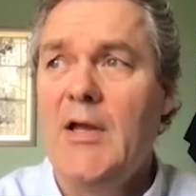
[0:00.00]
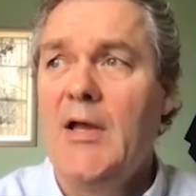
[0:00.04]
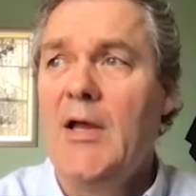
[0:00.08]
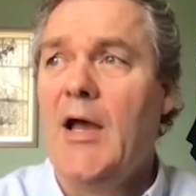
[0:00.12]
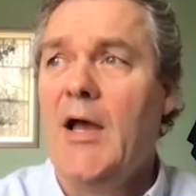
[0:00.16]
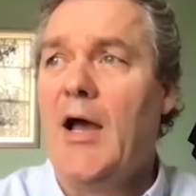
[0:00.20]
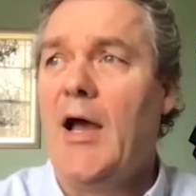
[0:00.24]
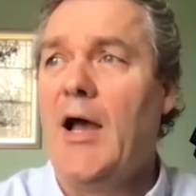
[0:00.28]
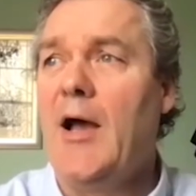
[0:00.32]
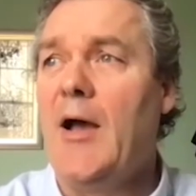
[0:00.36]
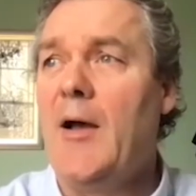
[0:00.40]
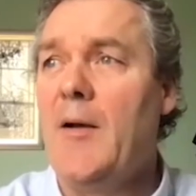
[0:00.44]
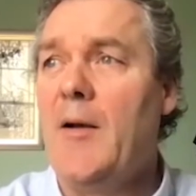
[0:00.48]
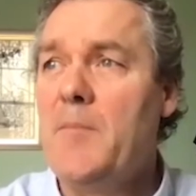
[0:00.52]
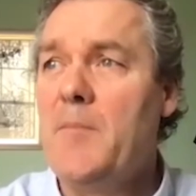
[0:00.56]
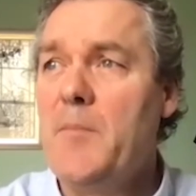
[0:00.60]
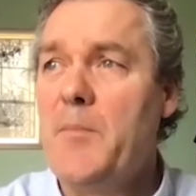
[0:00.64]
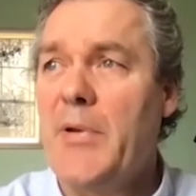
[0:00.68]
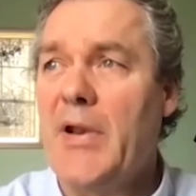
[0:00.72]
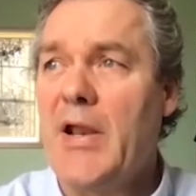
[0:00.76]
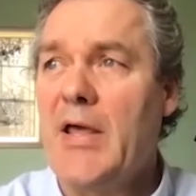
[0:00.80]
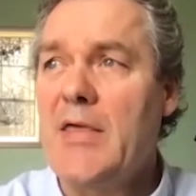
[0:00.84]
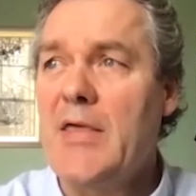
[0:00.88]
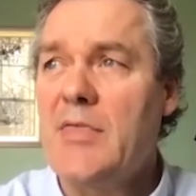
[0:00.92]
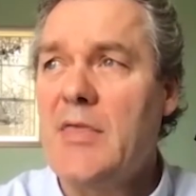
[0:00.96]

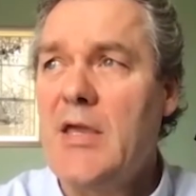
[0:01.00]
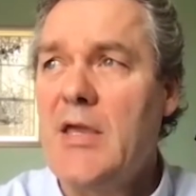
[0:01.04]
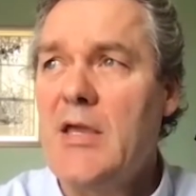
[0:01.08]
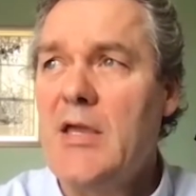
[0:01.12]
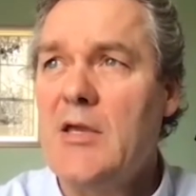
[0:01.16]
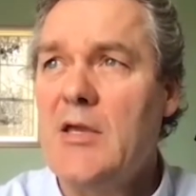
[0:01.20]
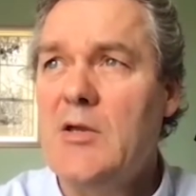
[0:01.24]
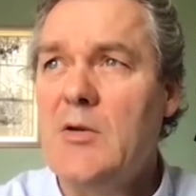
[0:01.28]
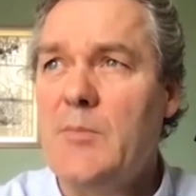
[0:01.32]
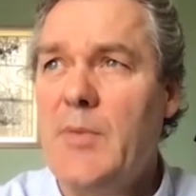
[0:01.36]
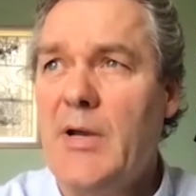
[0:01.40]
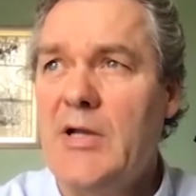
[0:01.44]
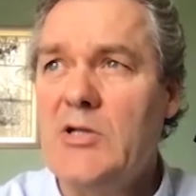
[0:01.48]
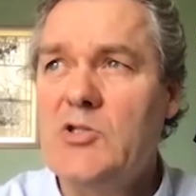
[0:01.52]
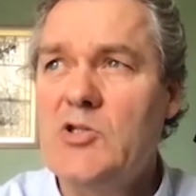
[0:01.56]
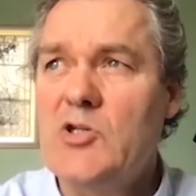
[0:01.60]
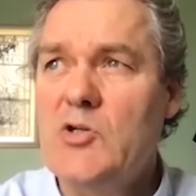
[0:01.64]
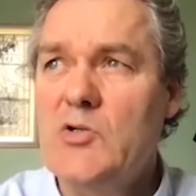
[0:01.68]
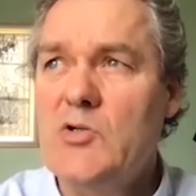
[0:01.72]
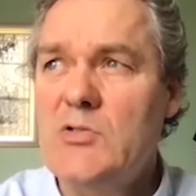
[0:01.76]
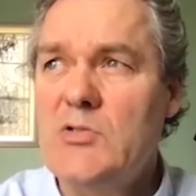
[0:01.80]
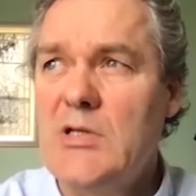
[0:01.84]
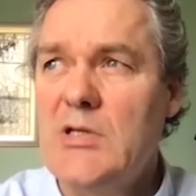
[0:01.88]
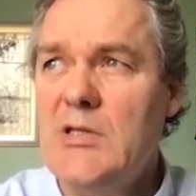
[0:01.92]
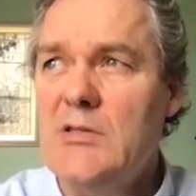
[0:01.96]
But I think by
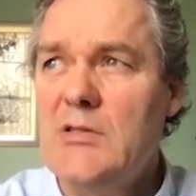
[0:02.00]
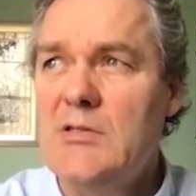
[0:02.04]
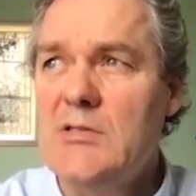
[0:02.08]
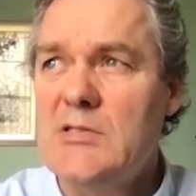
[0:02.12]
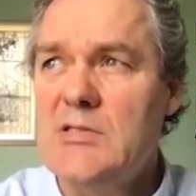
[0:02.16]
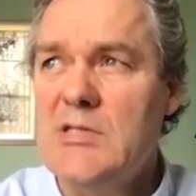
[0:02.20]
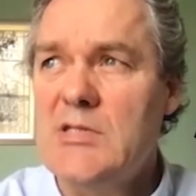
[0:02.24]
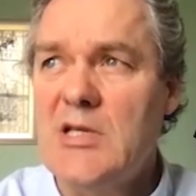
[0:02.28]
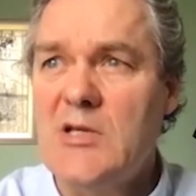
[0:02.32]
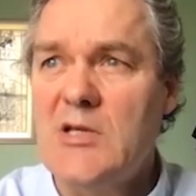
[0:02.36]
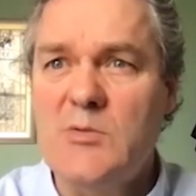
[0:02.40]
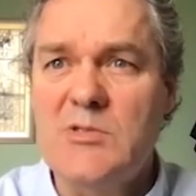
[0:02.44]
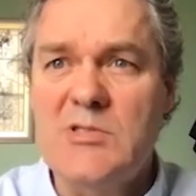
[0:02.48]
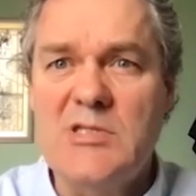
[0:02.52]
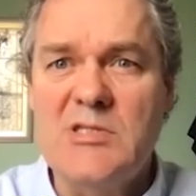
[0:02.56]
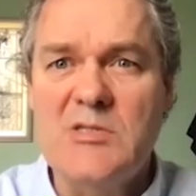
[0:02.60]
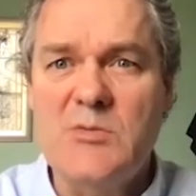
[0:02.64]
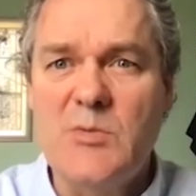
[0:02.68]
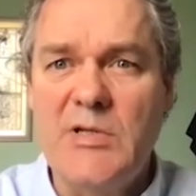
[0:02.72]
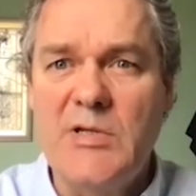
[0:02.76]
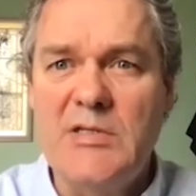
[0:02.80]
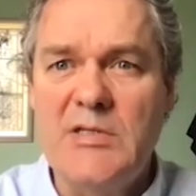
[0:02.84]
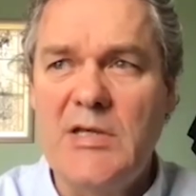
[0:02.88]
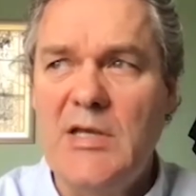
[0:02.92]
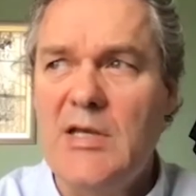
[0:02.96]
choosing the sequences
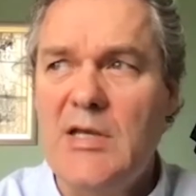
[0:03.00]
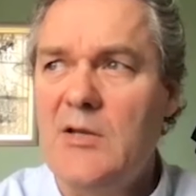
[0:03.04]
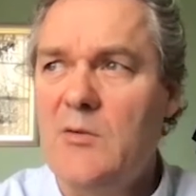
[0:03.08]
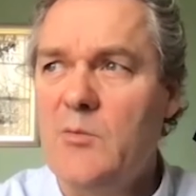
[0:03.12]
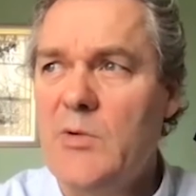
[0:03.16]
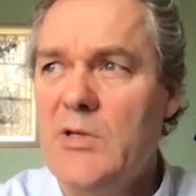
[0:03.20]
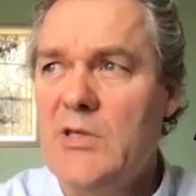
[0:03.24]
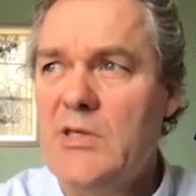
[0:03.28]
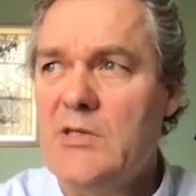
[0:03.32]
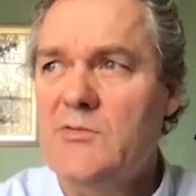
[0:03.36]
we did,